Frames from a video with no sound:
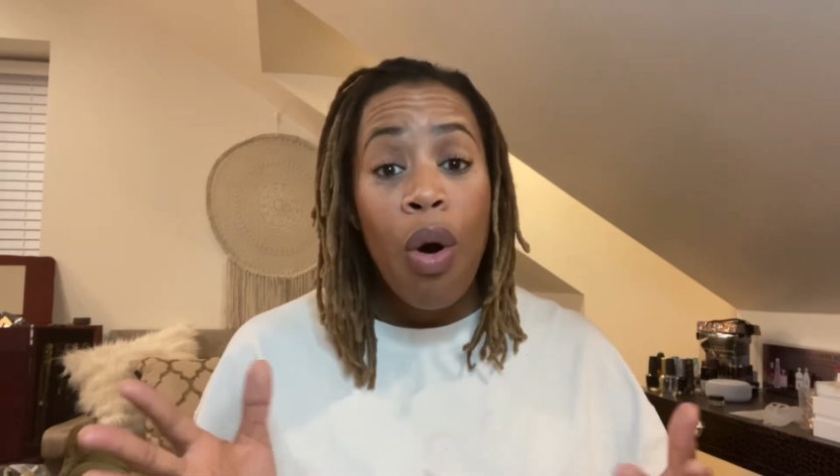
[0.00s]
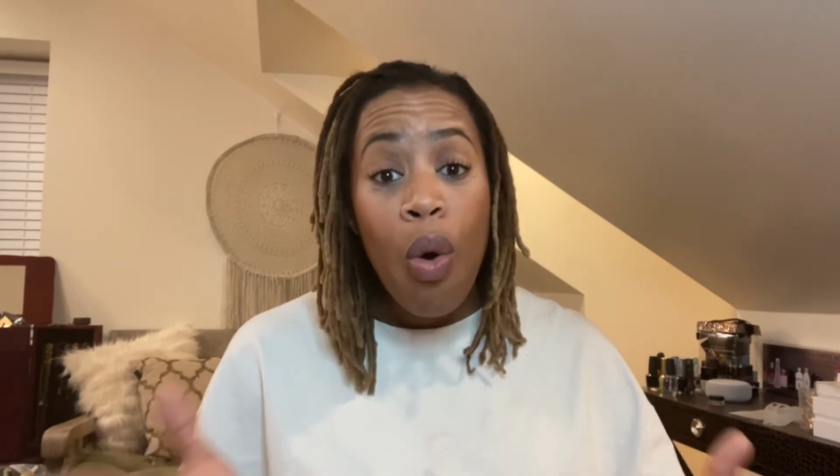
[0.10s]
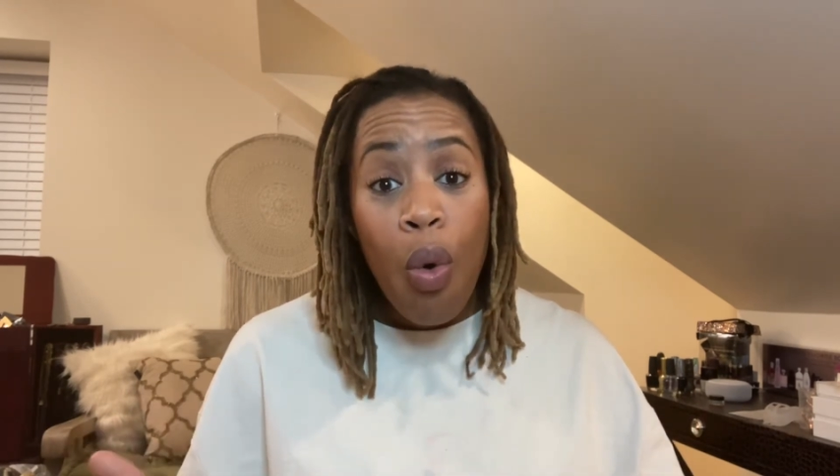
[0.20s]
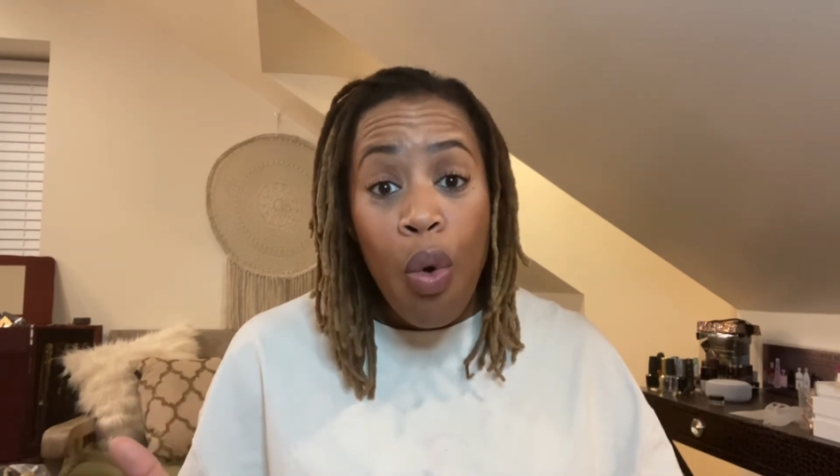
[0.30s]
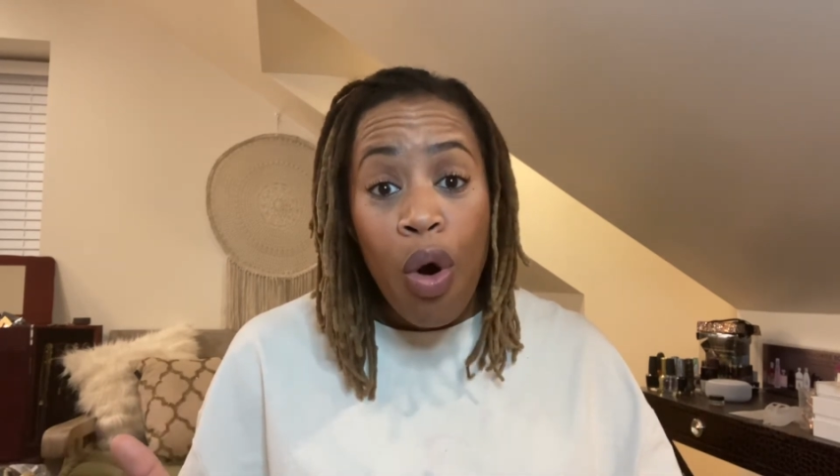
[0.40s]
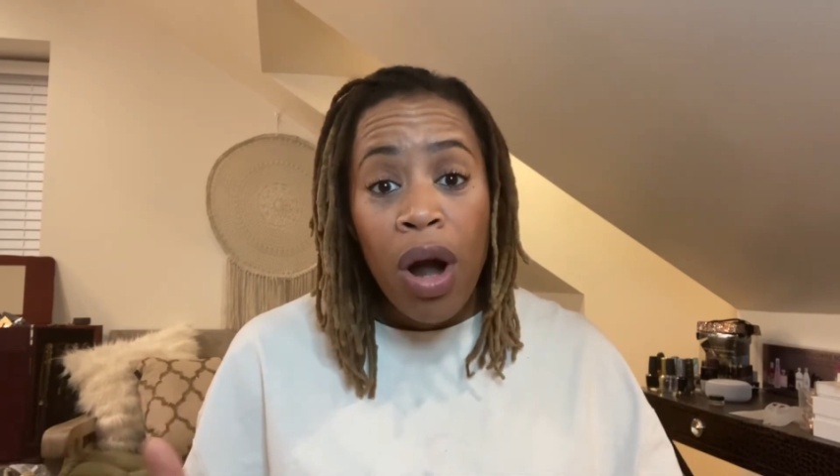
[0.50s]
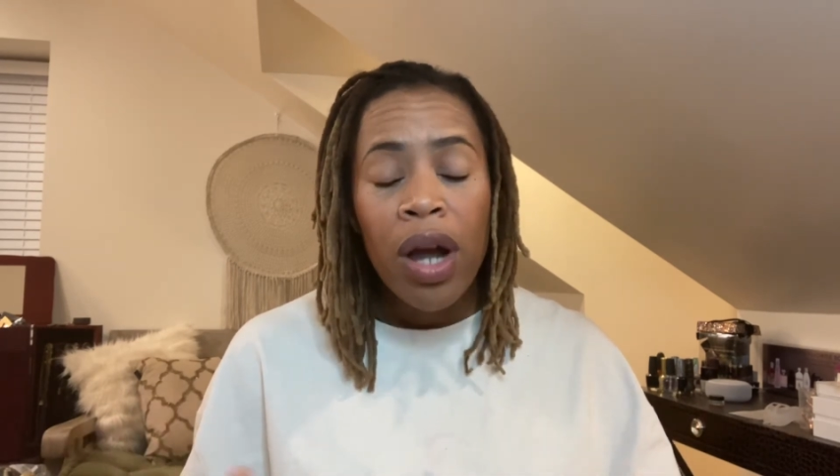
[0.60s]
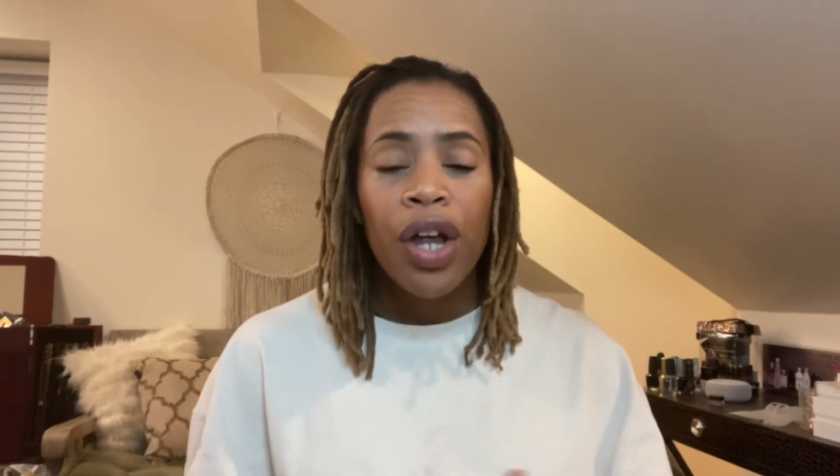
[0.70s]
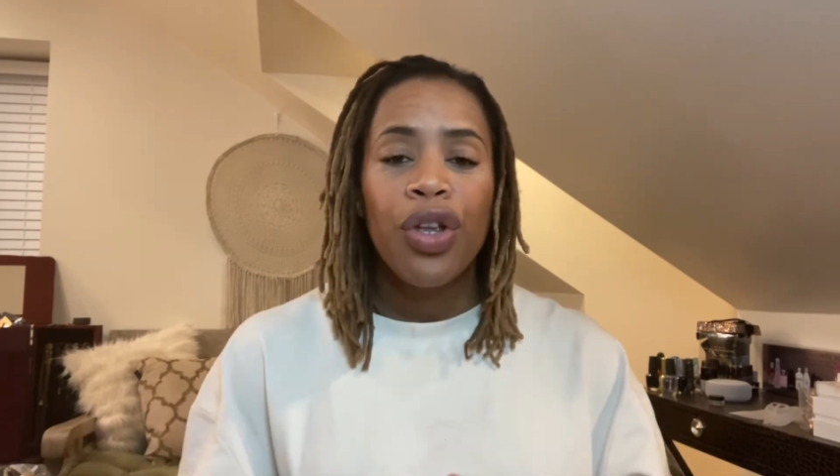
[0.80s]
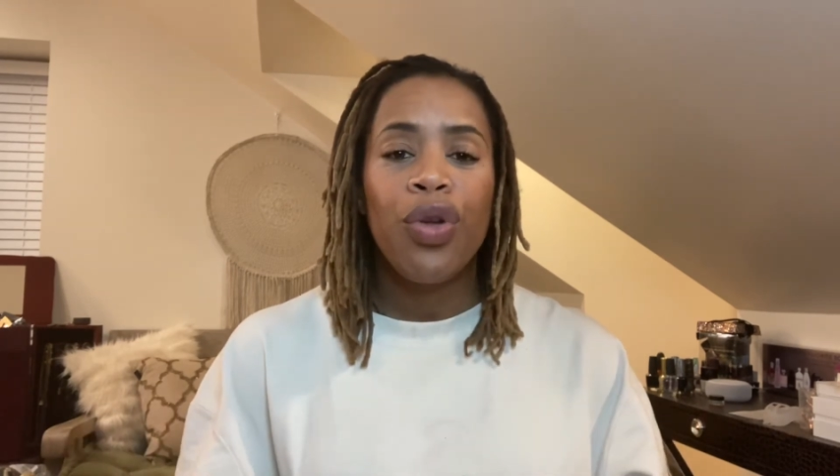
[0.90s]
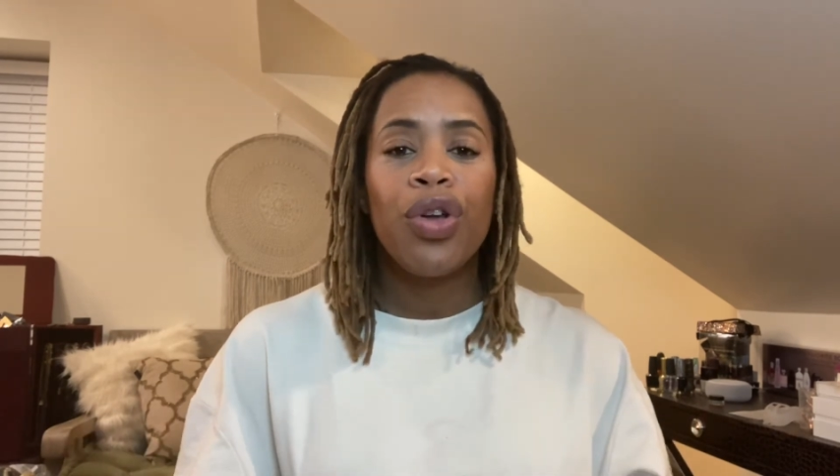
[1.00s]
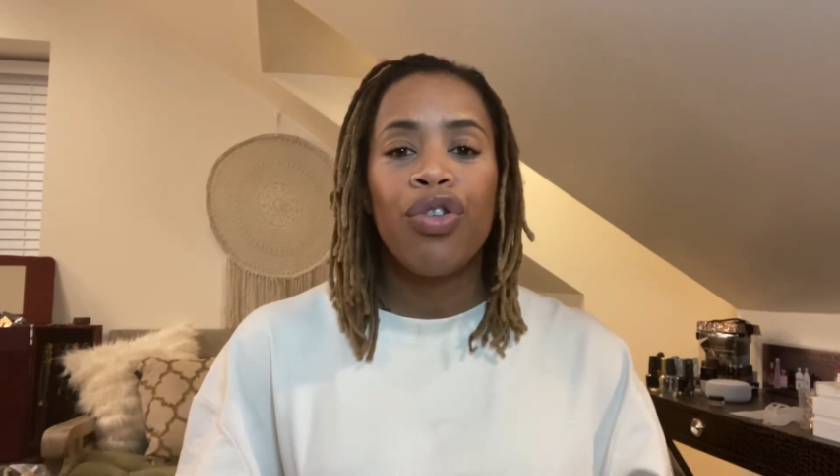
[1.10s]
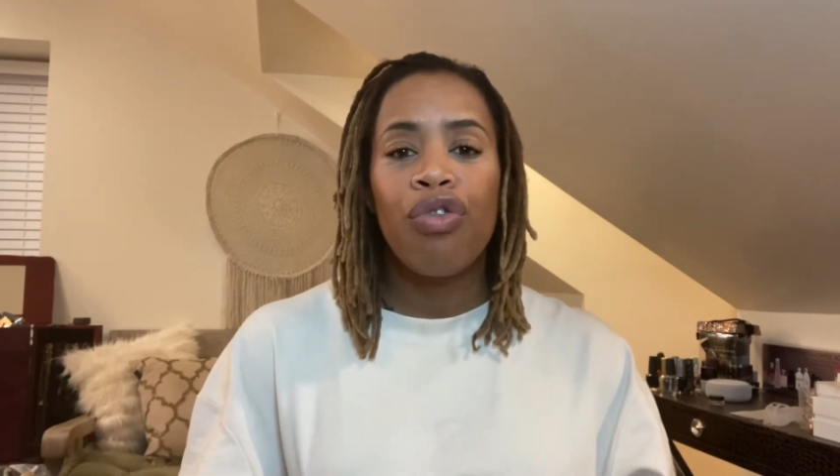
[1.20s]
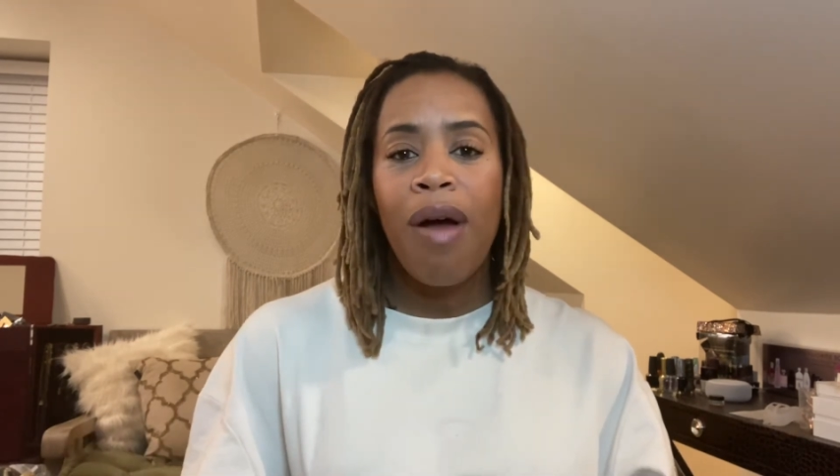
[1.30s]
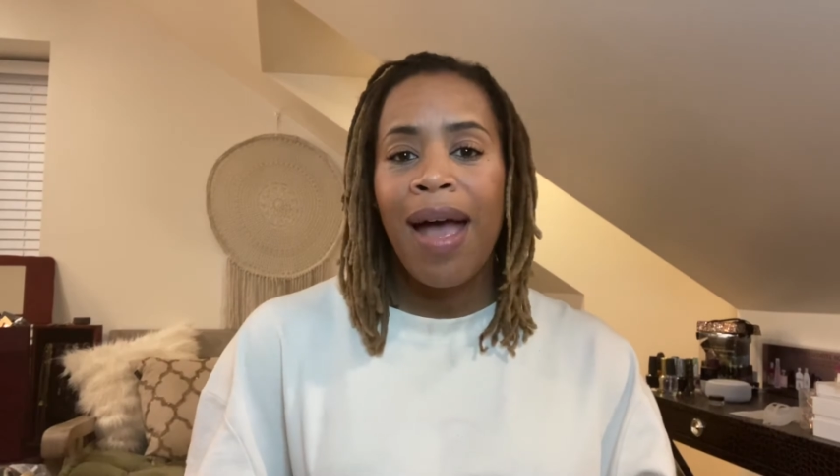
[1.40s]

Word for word: or you can try